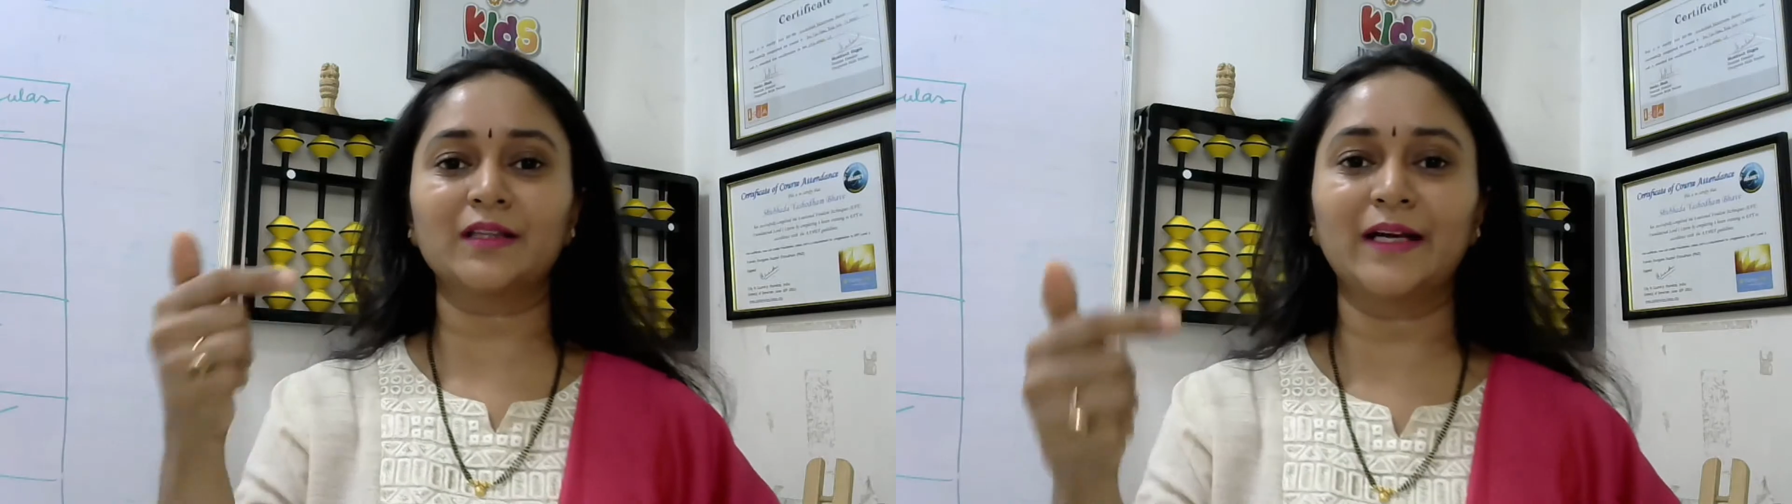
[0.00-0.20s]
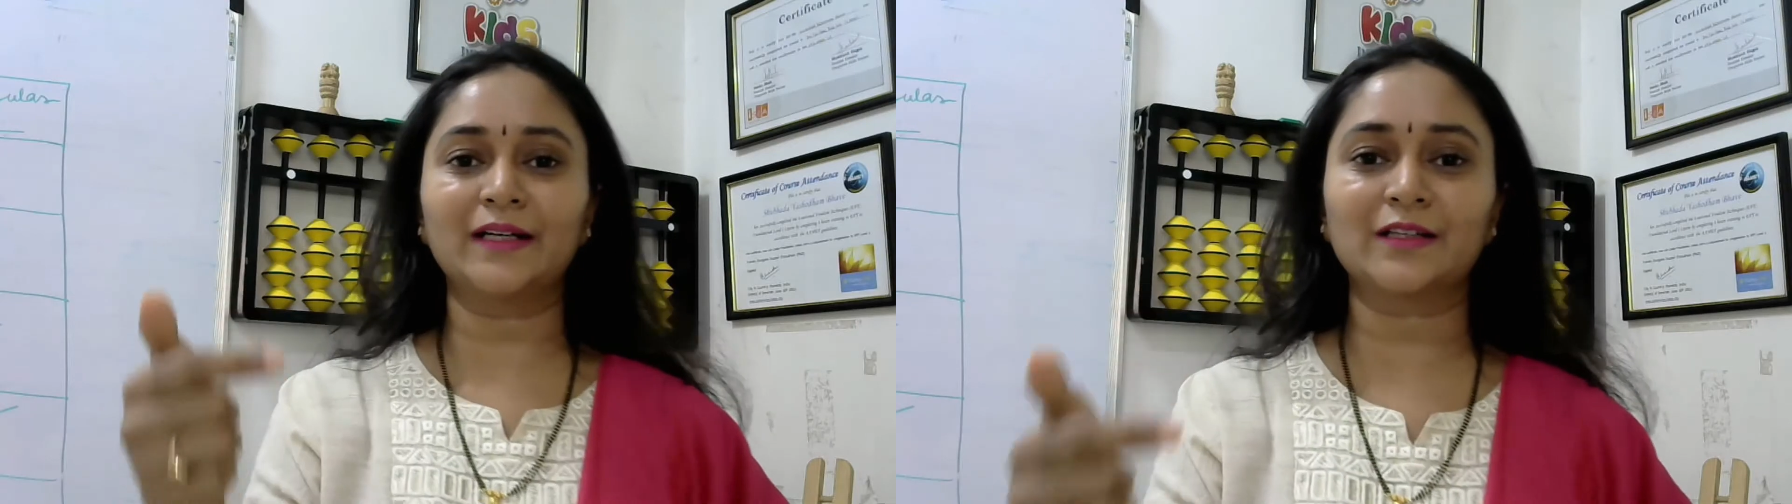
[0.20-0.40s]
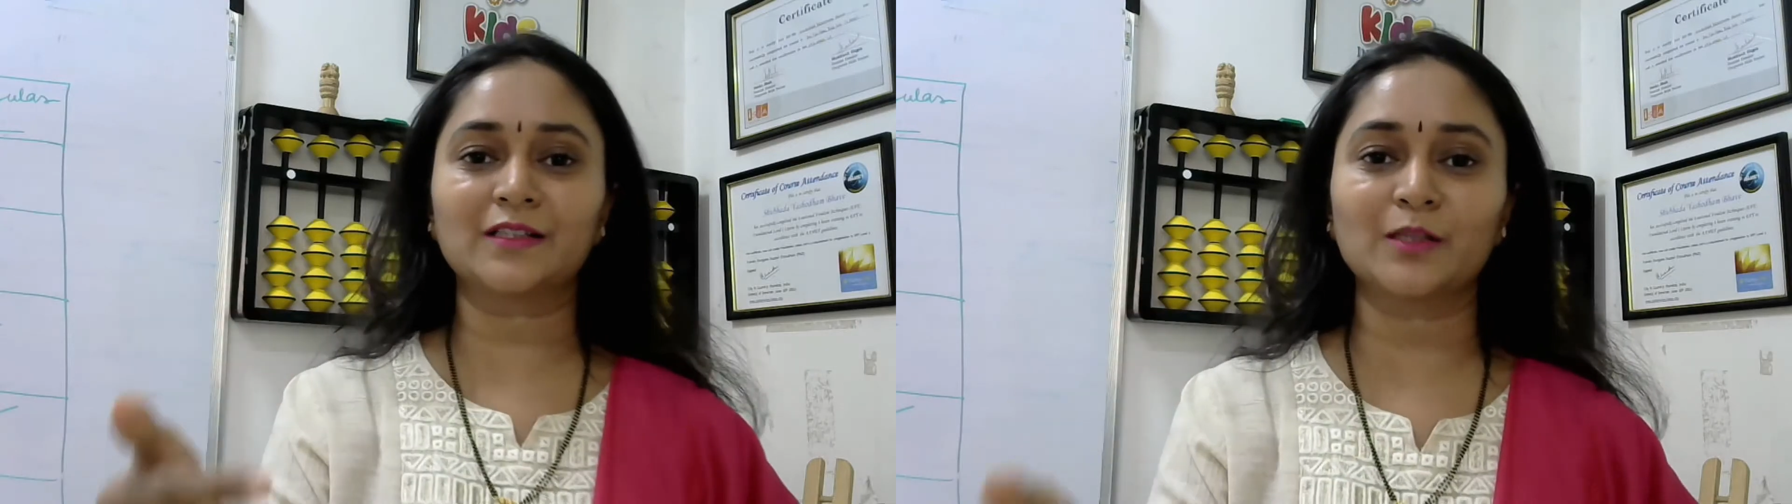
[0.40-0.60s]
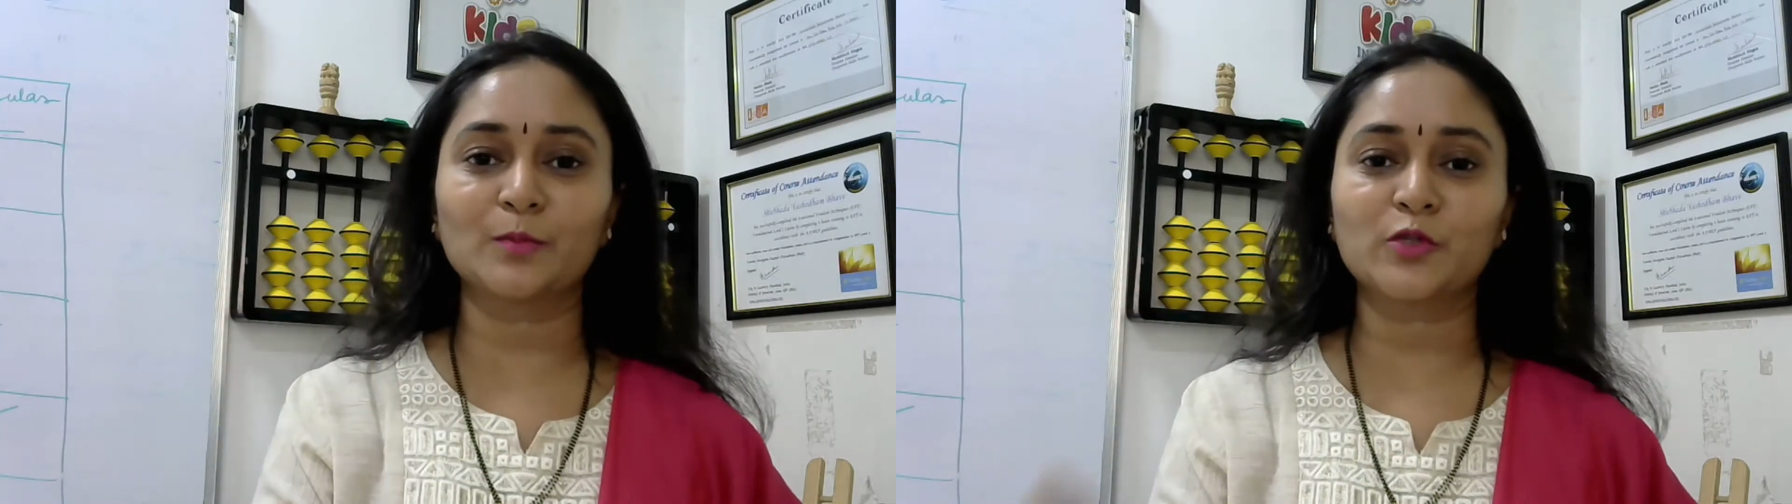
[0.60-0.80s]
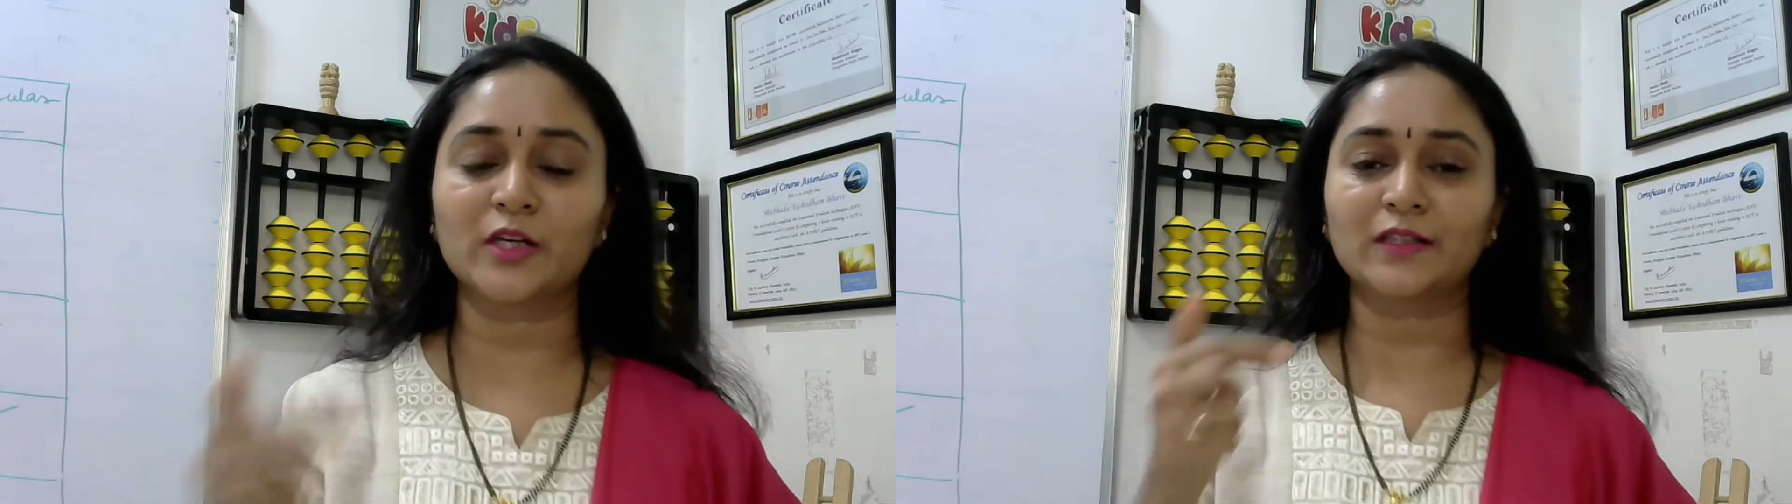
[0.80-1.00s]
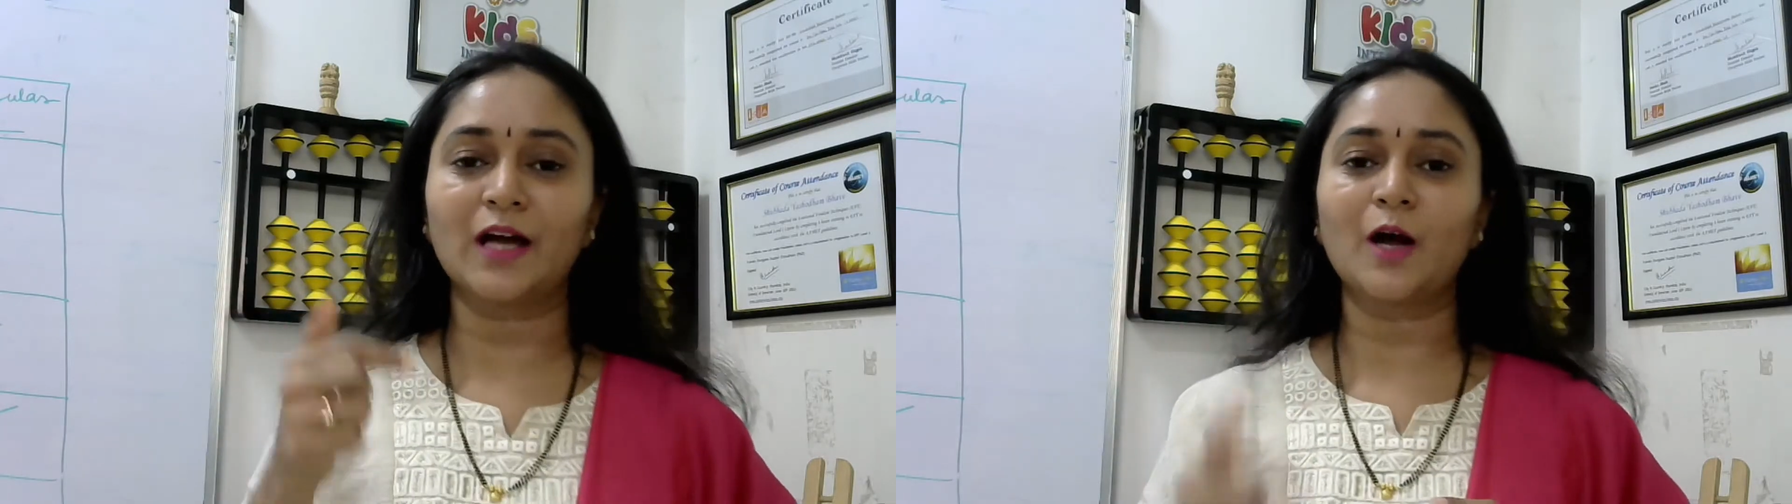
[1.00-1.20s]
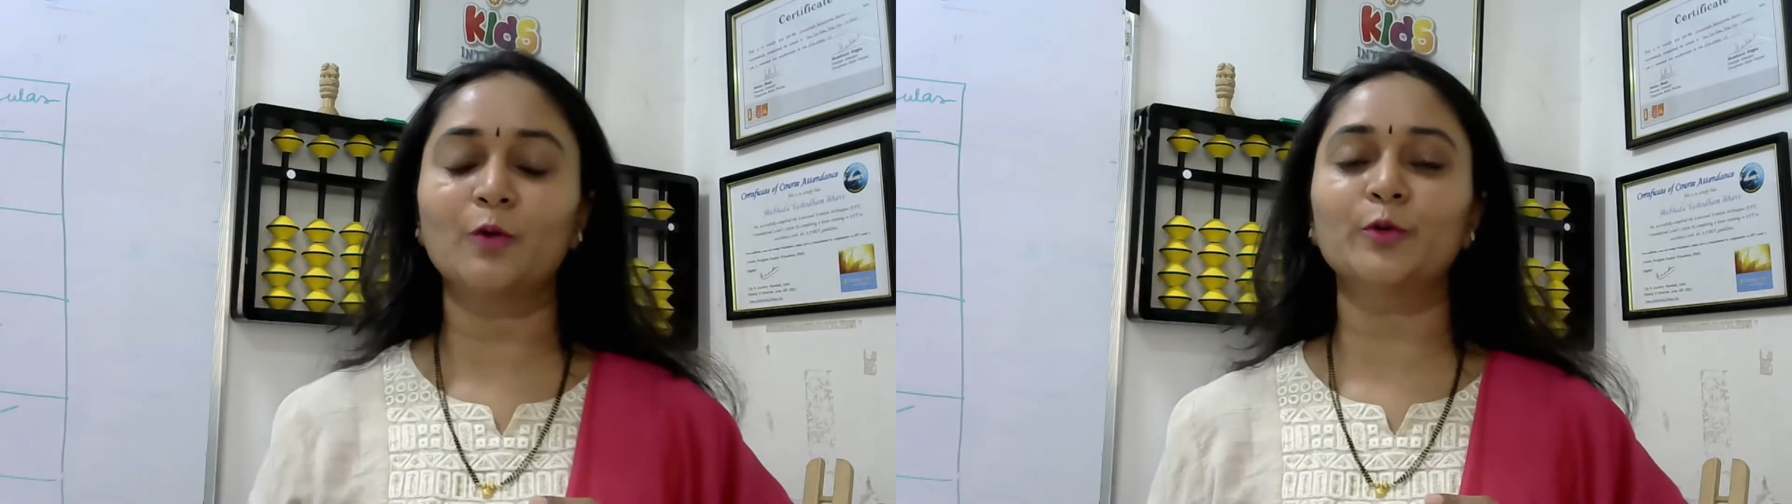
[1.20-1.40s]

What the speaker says: that subject, how